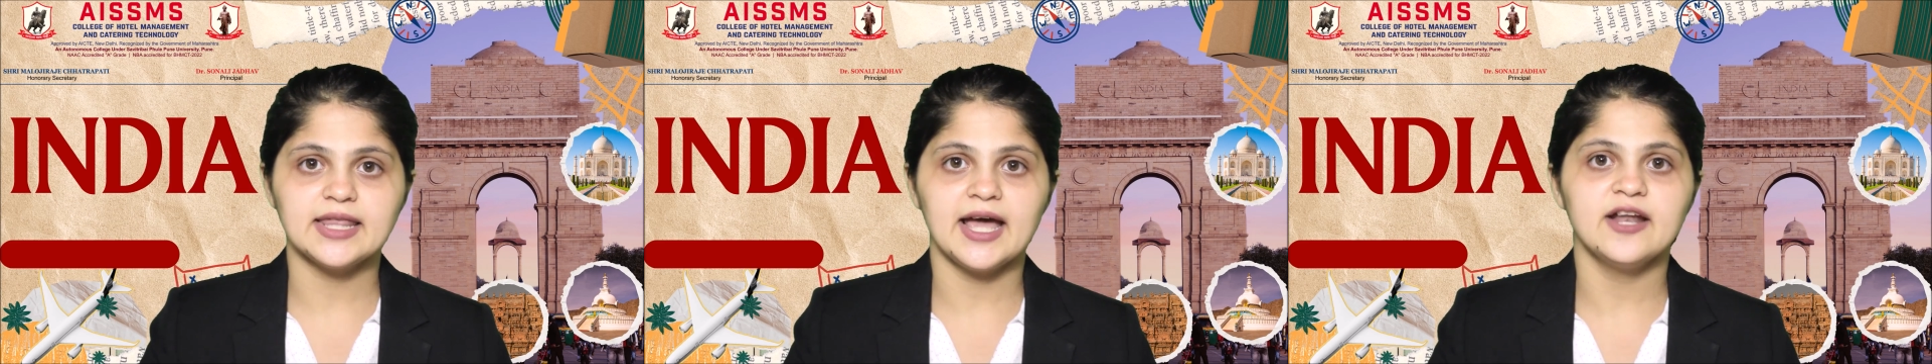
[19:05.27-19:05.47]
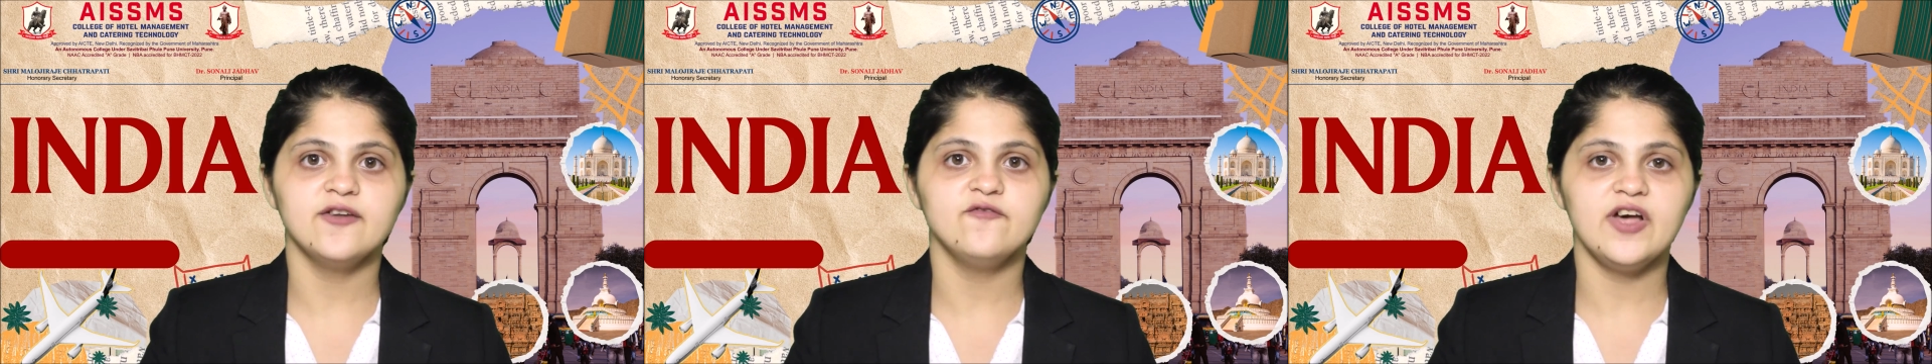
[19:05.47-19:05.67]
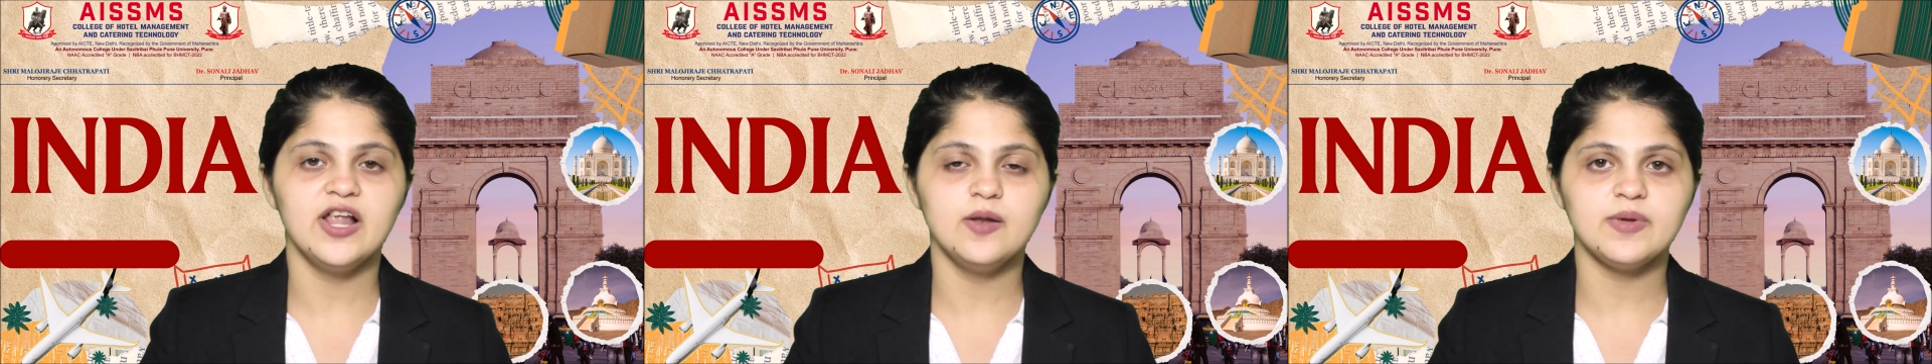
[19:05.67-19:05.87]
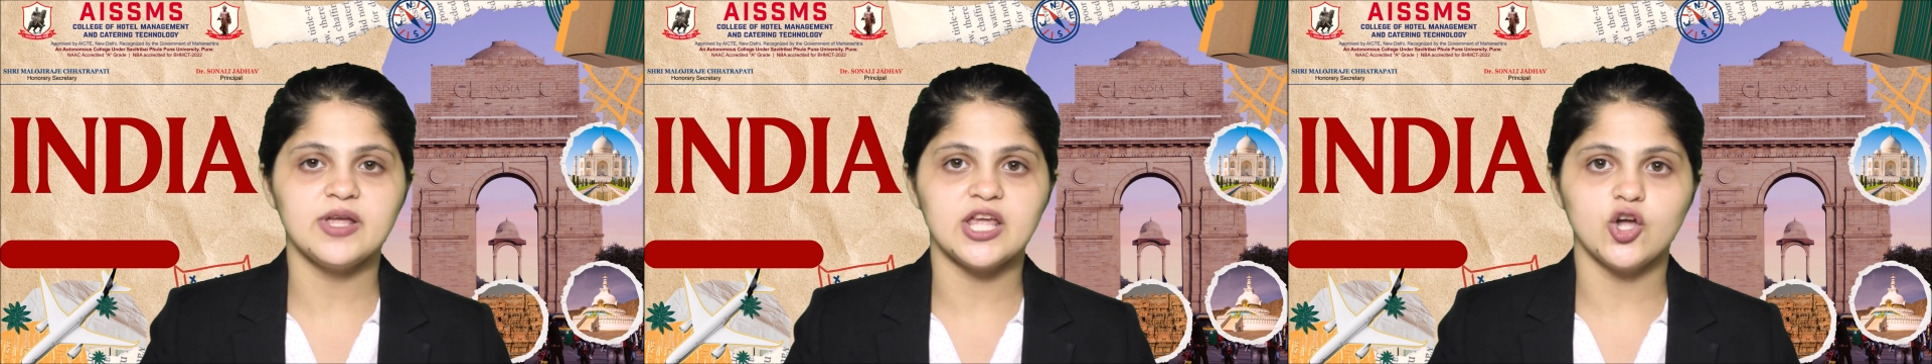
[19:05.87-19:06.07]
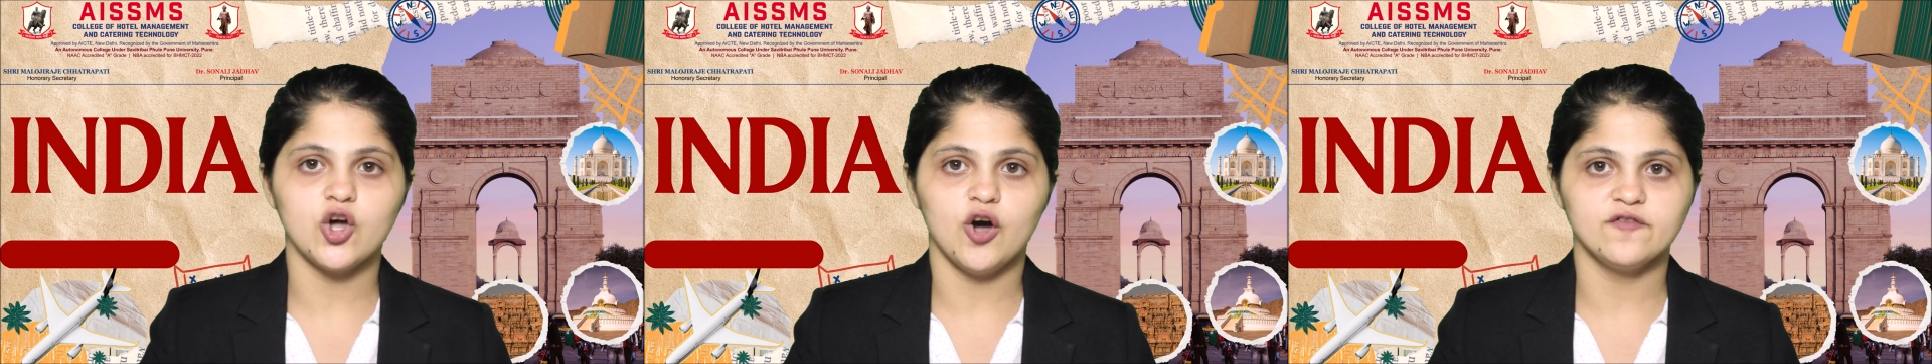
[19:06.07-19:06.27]
and
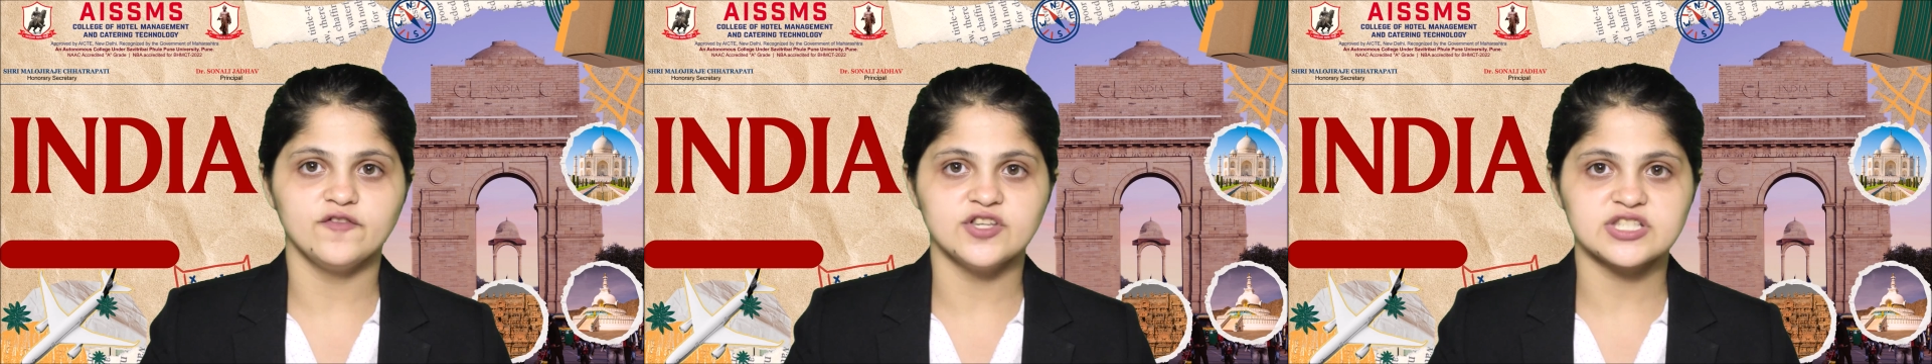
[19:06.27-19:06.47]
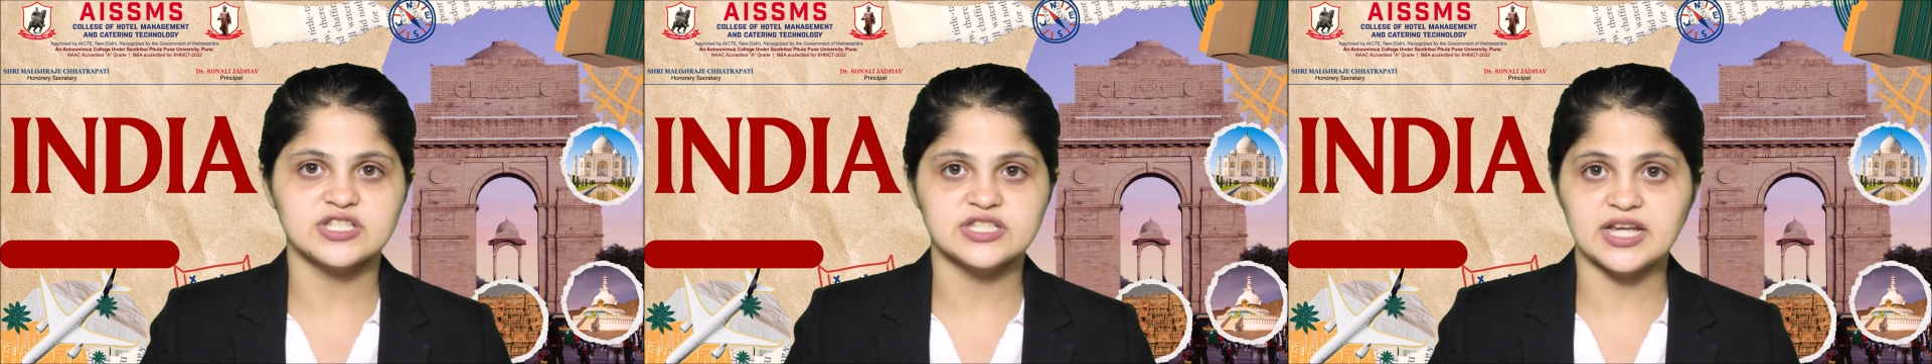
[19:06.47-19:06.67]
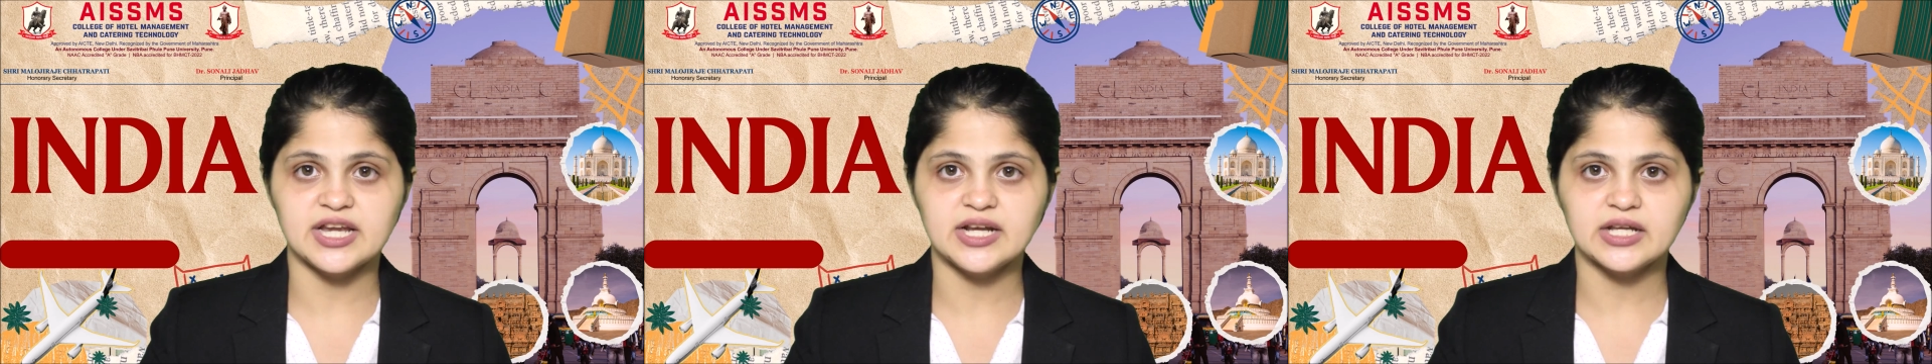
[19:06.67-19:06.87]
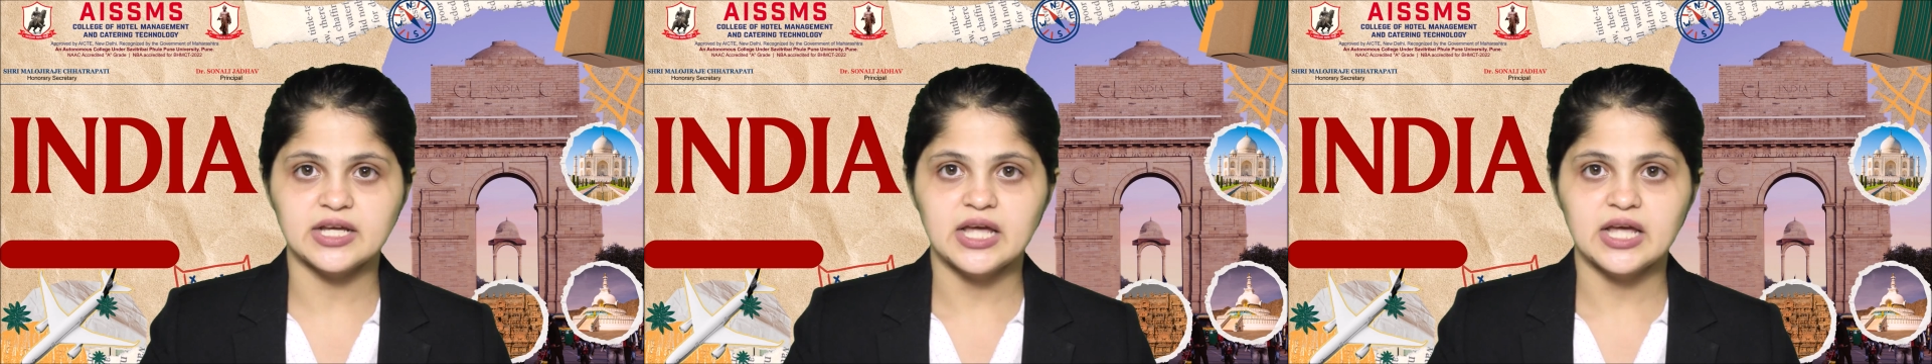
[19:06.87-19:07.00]
well-being of the state